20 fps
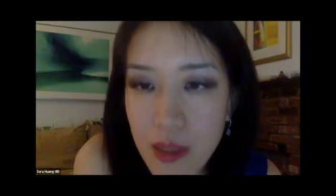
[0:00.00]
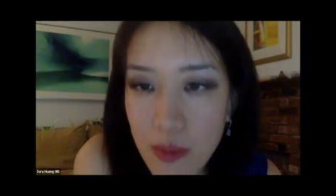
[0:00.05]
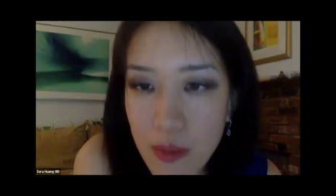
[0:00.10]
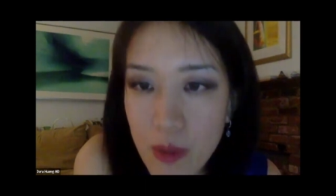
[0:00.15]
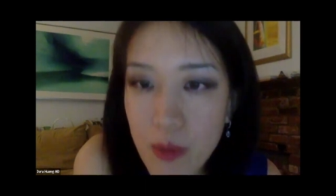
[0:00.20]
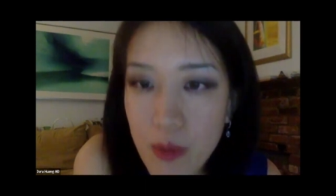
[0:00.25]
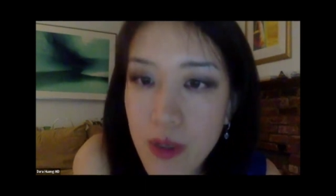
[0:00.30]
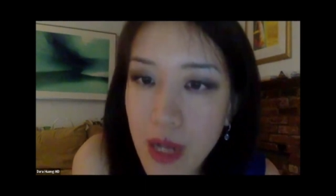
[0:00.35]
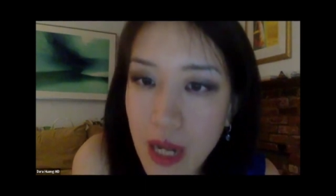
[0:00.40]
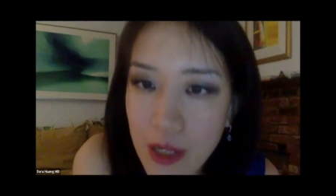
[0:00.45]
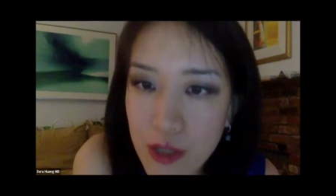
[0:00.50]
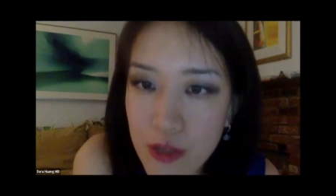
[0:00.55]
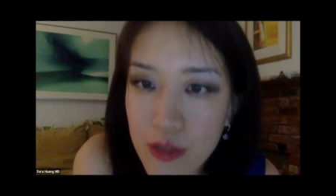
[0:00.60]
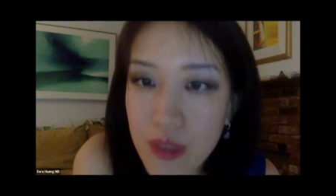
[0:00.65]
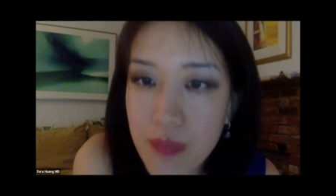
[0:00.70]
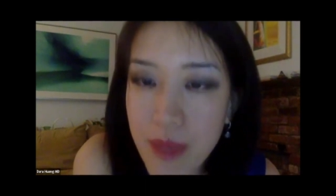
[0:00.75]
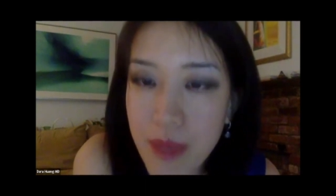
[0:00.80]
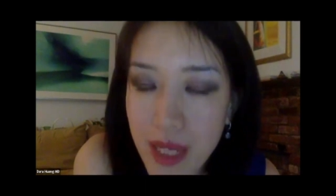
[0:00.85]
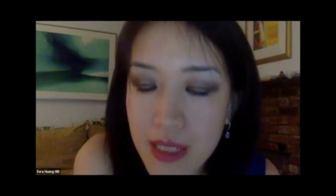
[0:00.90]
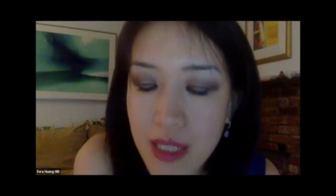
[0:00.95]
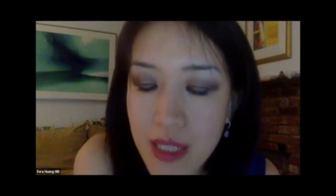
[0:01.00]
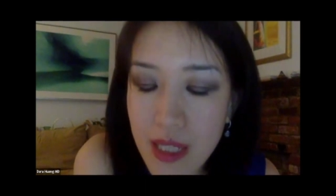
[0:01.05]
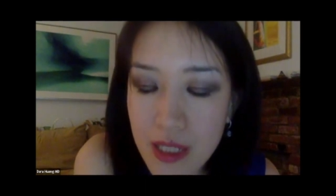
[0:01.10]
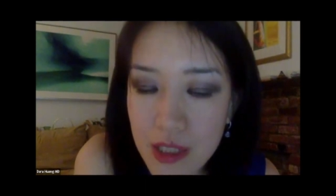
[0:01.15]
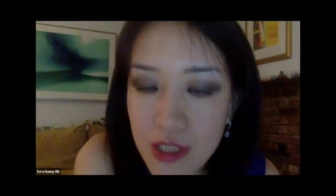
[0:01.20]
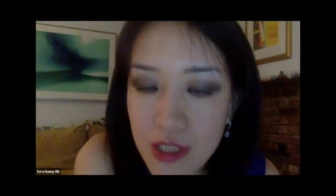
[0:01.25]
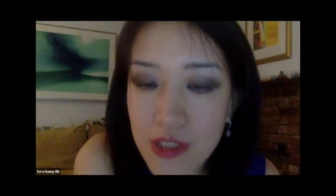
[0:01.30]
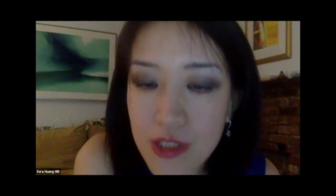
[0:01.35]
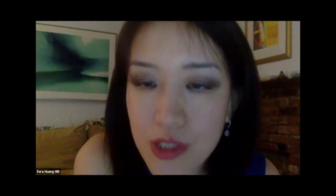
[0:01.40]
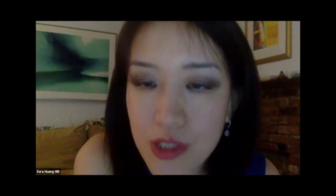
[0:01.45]
Then, when we actually pay
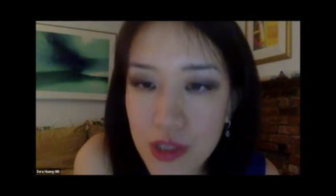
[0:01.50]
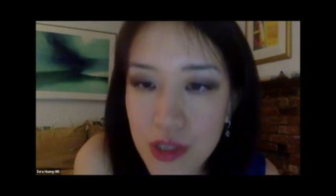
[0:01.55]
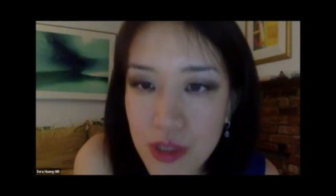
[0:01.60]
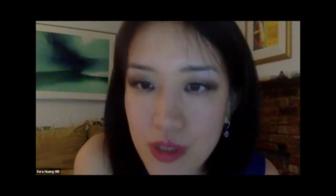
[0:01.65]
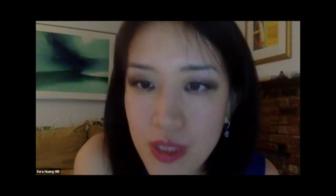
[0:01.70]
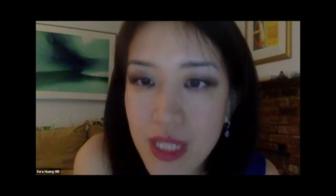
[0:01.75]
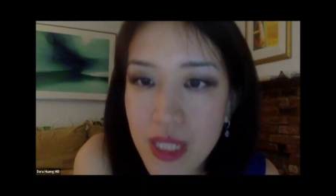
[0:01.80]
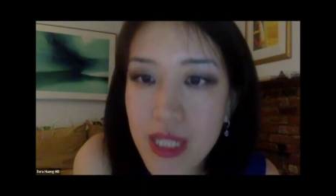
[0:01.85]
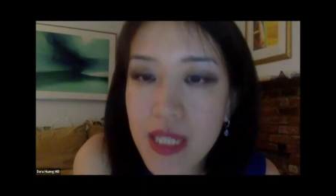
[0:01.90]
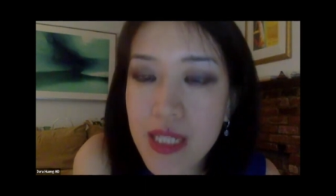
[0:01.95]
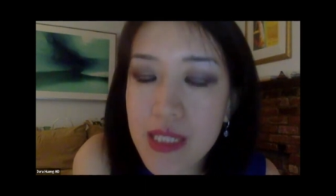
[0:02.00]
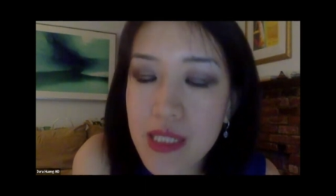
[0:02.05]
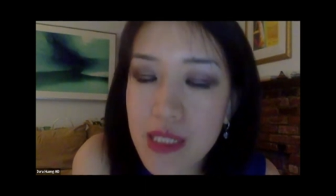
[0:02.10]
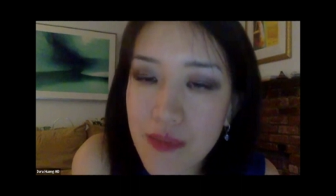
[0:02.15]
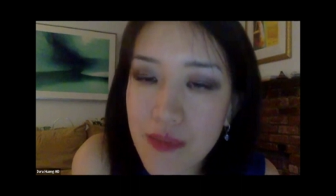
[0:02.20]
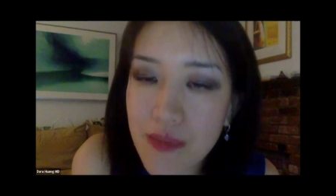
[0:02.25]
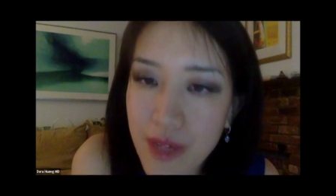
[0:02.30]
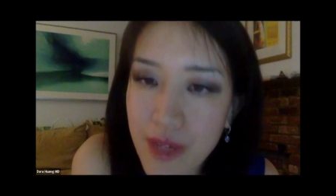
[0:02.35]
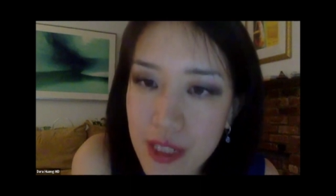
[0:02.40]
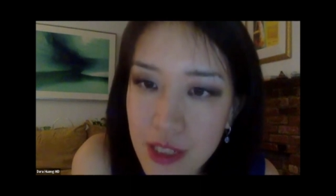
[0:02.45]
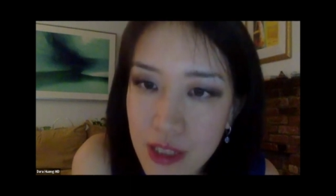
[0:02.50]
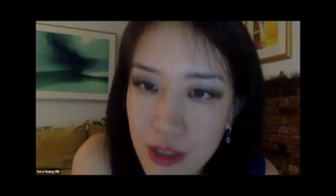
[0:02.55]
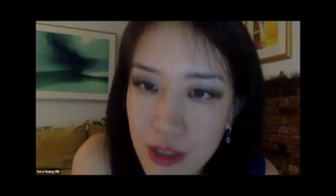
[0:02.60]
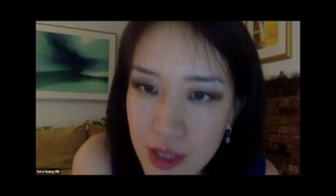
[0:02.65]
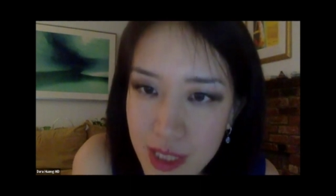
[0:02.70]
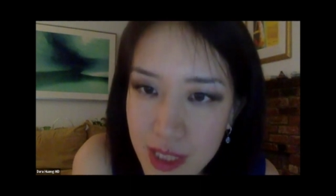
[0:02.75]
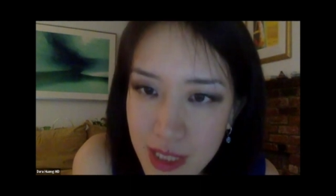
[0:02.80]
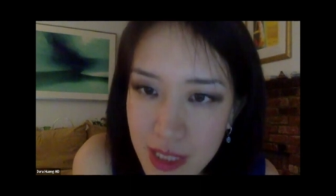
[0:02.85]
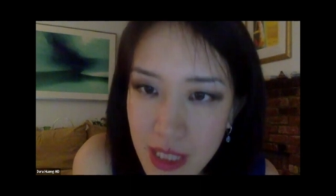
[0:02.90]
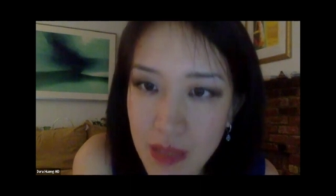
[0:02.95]
attention to, is it affecting
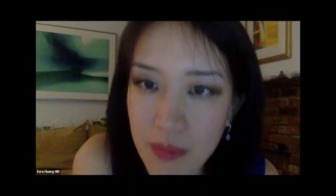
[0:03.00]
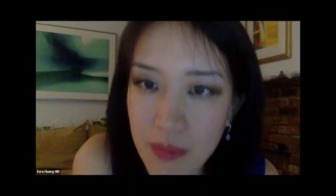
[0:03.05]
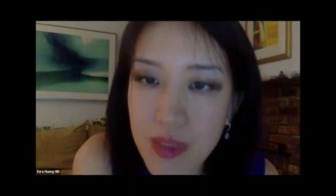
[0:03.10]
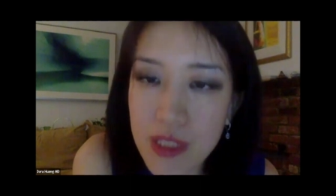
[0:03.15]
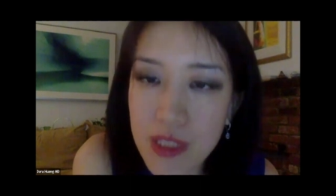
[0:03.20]
your sleep?